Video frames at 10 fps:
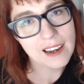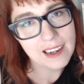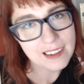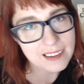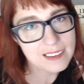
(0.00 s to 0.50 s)

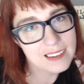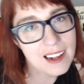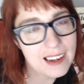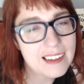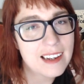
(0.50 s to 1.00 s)

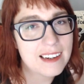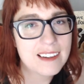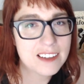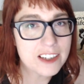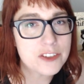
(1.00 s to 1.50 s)
I get
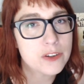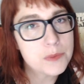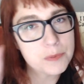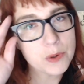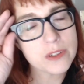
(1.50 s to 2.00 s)
it.
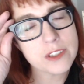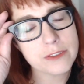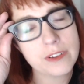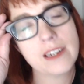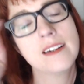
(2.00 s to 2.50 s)
Extreme sports are
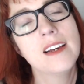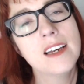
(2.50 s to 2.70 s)
fun.